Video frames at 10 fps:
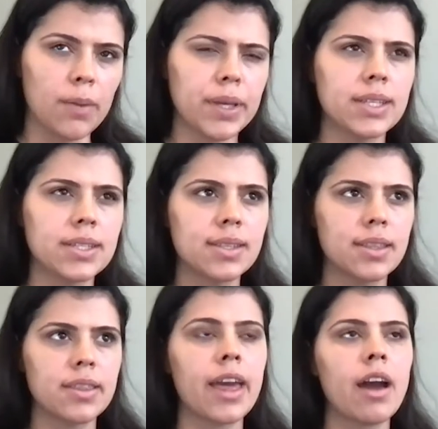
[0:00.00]
Because
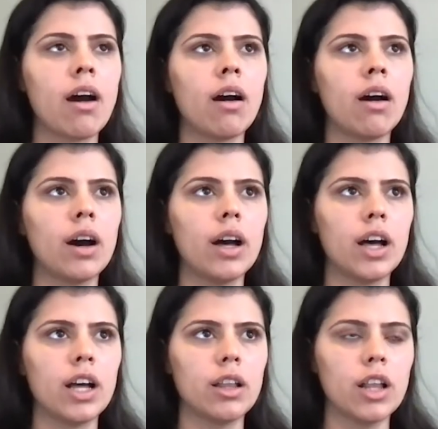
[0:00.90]
they are,
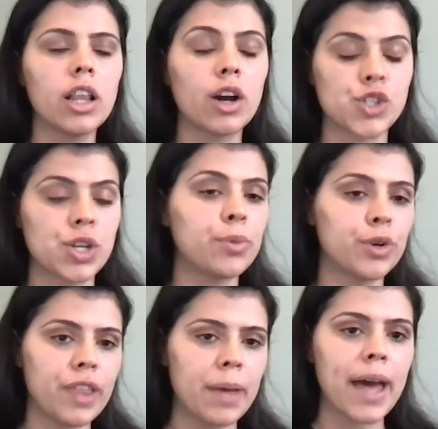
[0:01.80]
a large number
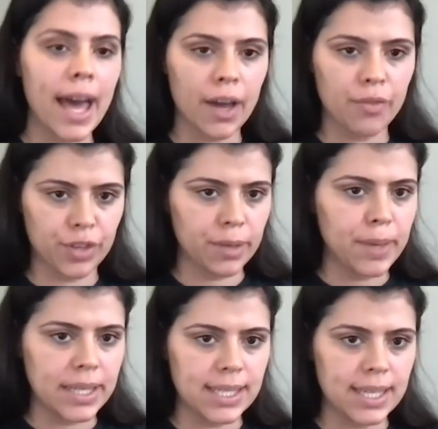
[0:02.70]
of them have
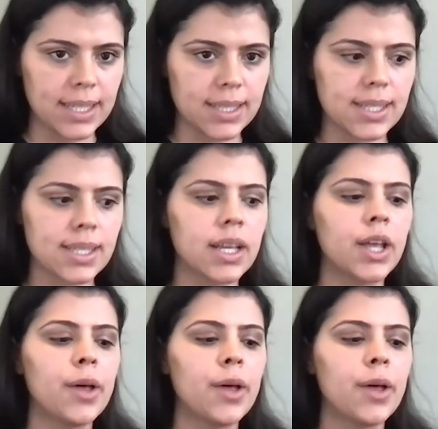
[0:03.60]
committees,